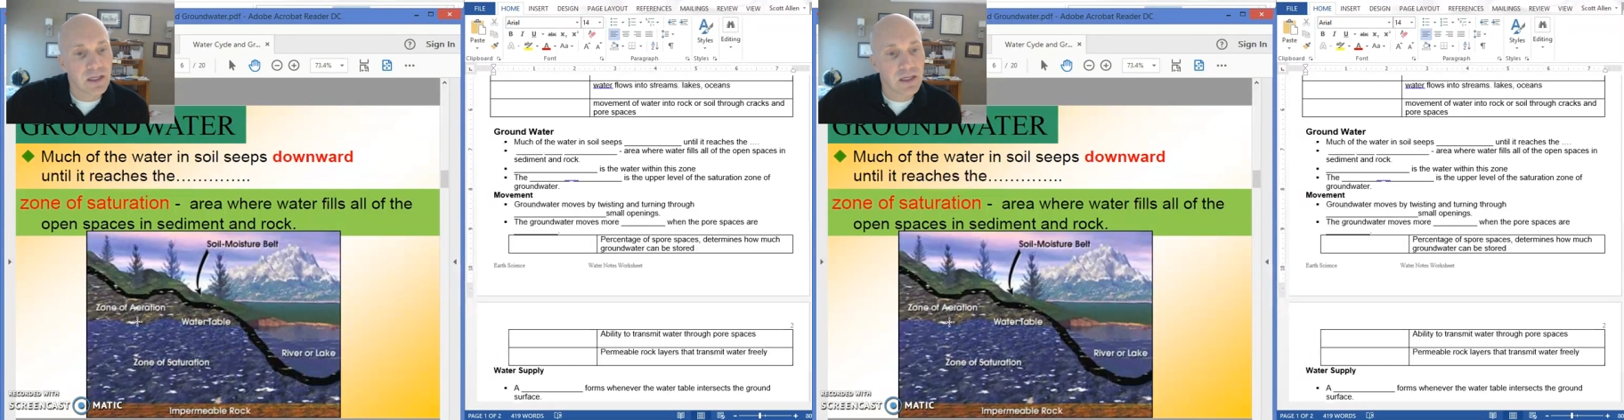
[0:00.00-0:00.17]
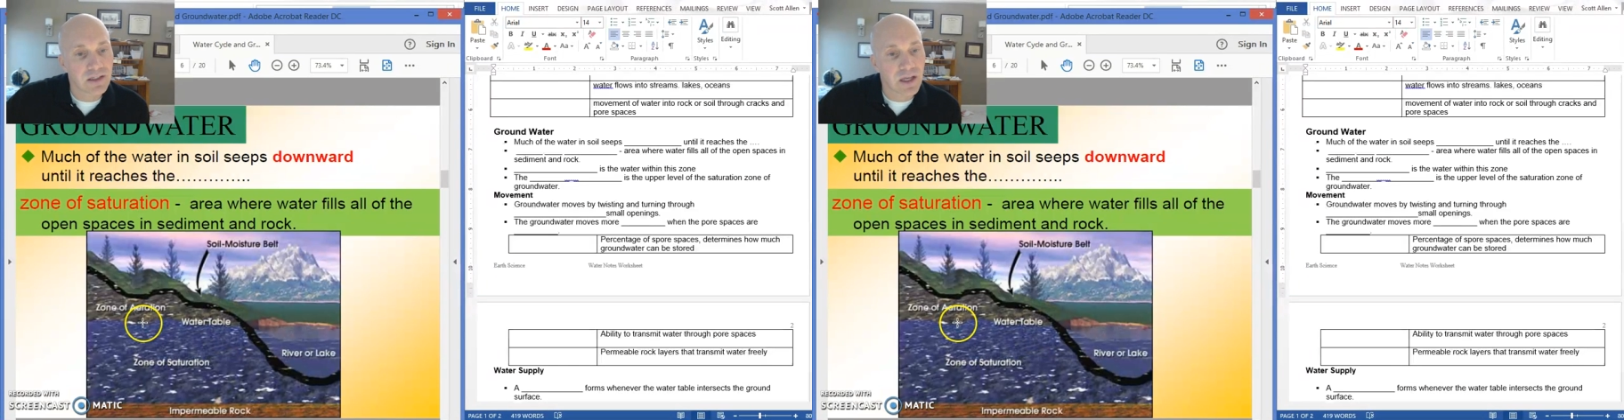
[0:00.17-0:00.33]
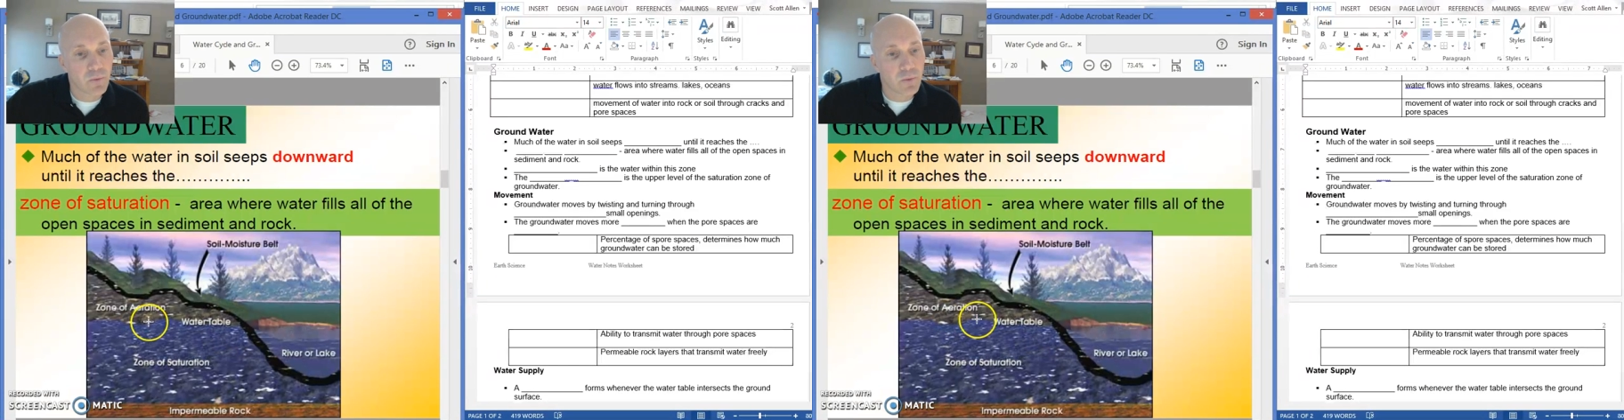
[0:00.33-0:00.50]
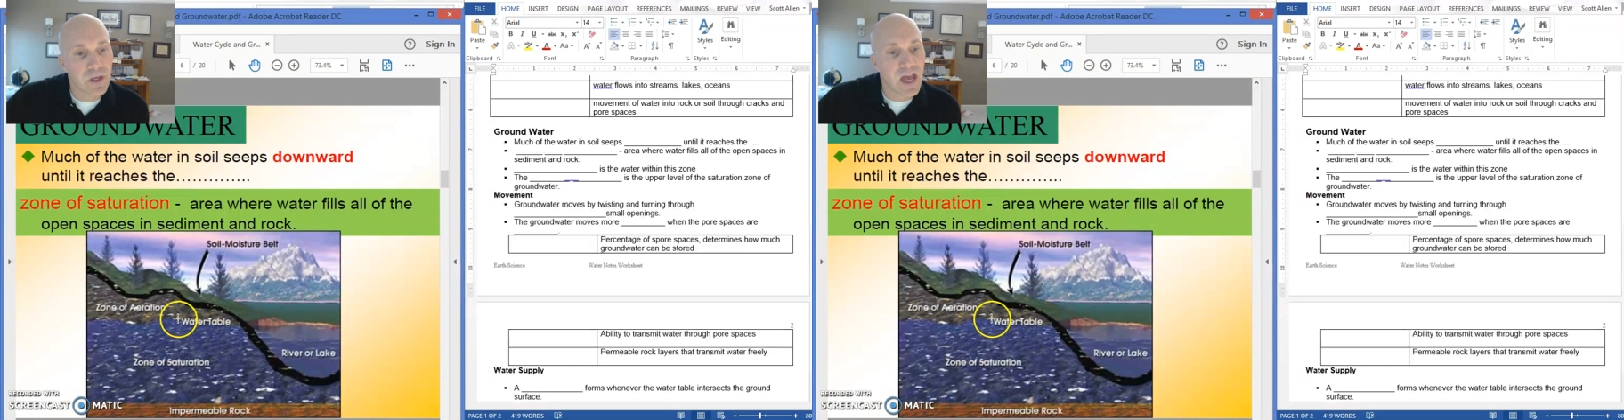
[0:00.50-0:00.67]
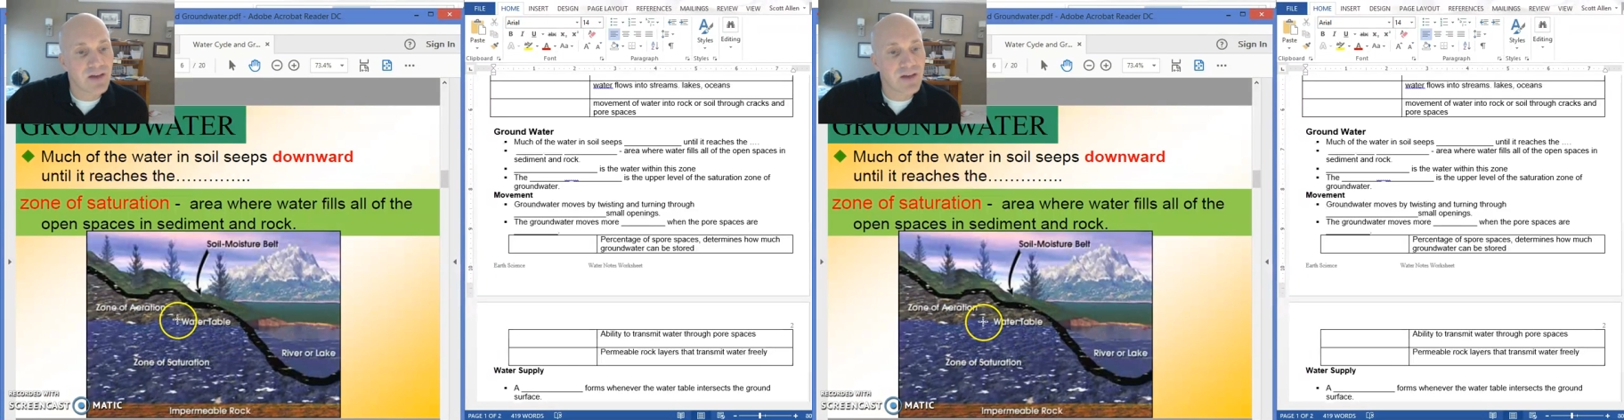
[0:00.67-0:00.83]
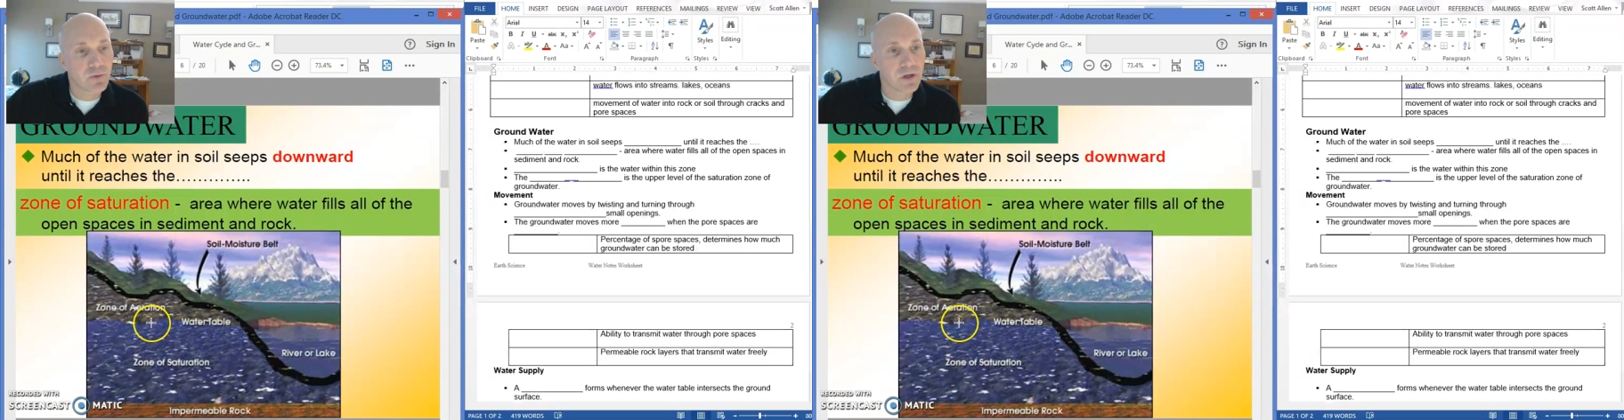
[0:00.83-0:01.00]
is that we
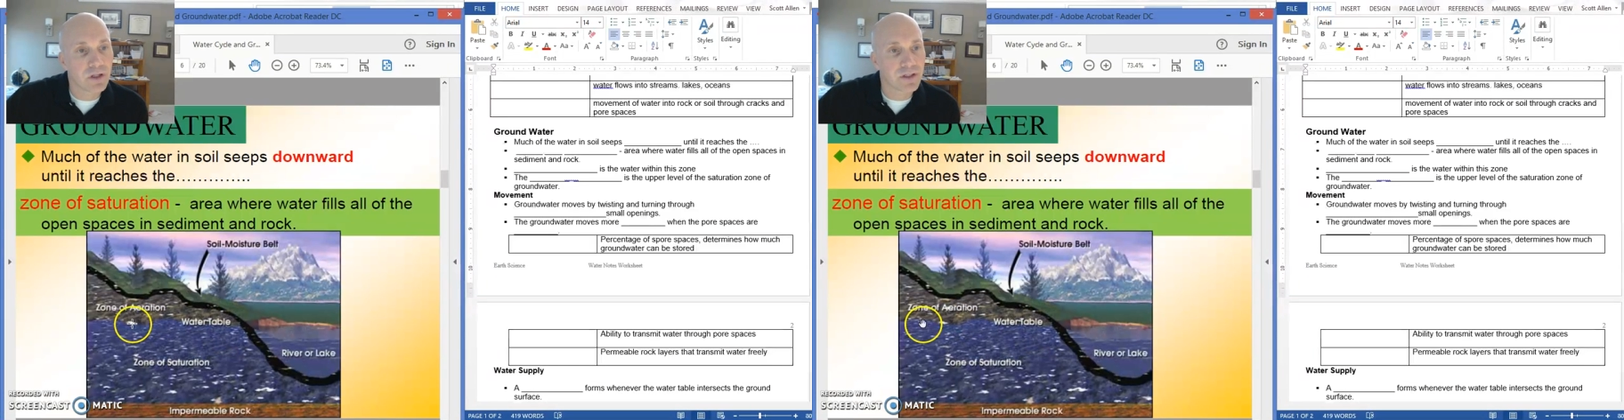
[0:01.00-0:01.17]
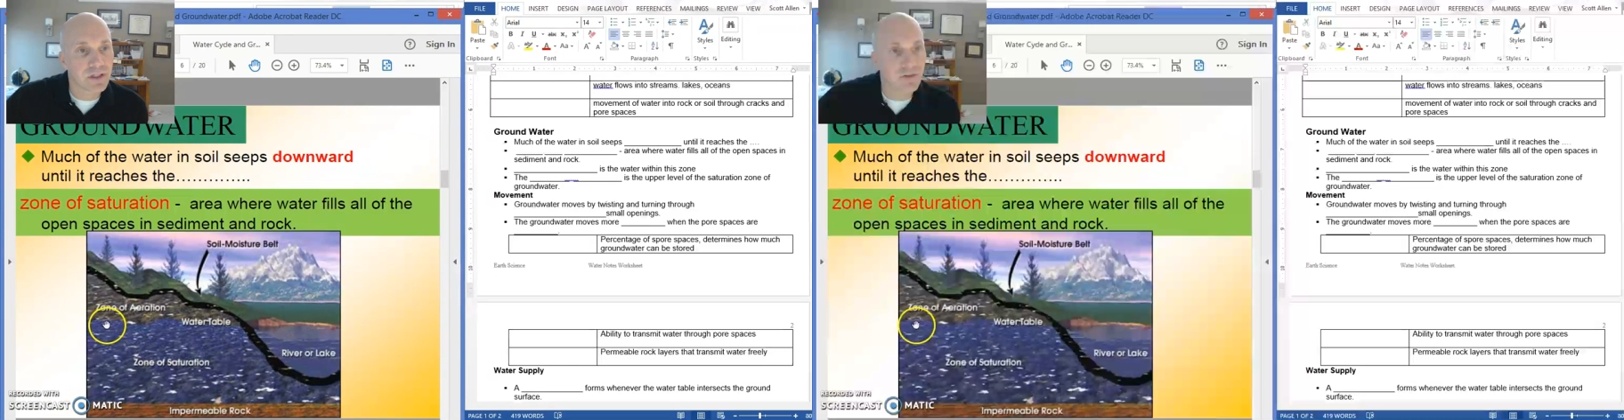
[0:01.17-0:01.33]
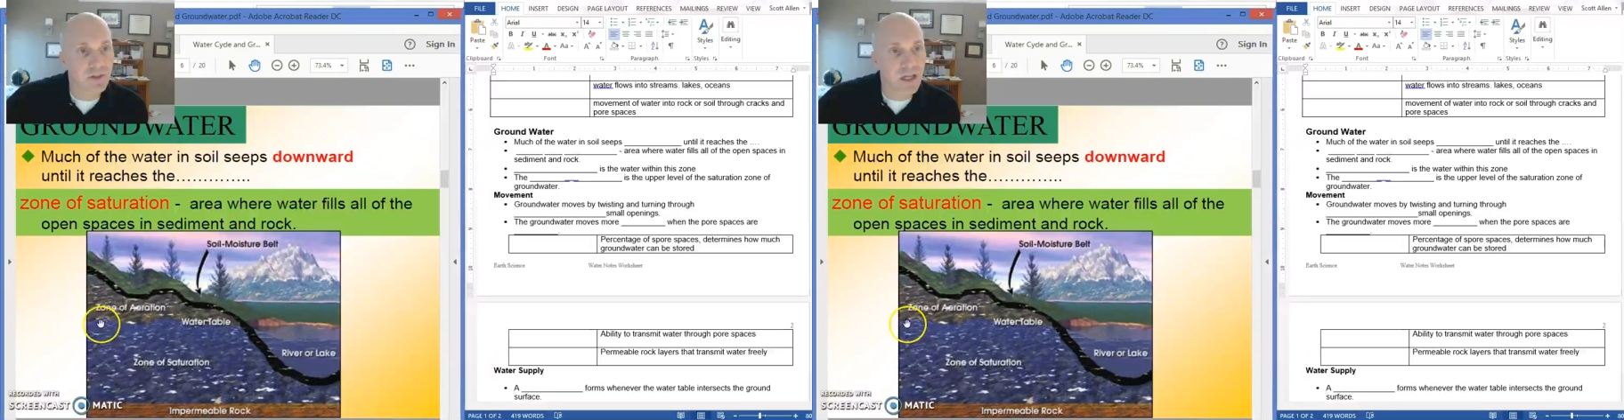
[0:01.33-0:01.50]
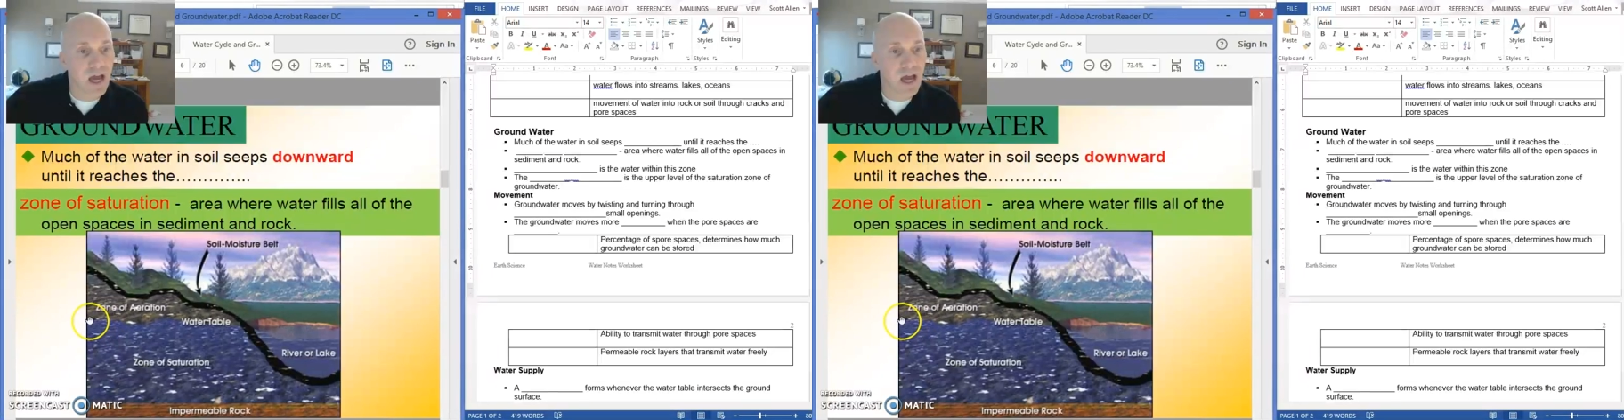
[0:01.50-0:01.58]
have a relatively